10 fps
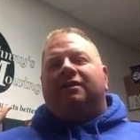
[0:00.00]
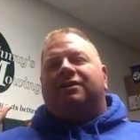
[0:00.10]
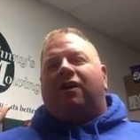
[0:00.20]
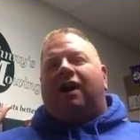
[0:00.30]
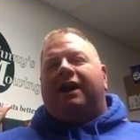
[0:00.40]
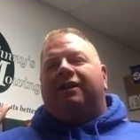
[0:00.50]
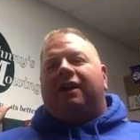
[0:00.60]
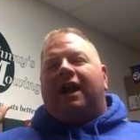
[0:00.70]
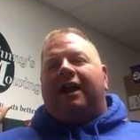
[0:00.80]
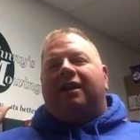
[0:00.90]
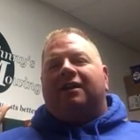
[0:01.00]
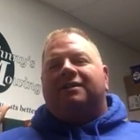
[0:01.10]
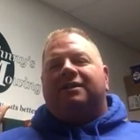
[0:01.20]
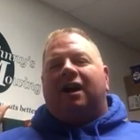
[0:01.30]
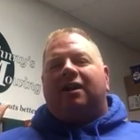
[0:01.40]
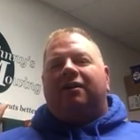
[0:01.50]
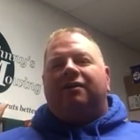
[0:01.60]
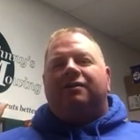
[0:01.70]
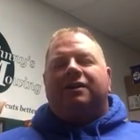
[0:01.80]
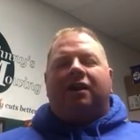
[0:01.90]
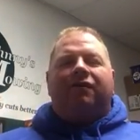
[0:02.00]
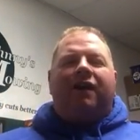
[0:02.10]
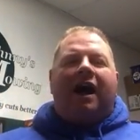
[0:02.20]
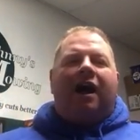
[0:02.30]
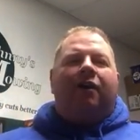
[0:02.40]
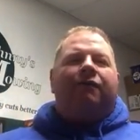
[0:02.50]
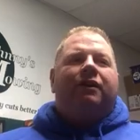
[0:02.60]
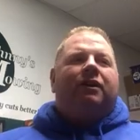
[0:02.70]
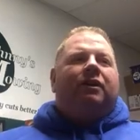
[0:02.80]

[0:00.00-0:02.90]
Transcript: So I either had a stuck stuck valve,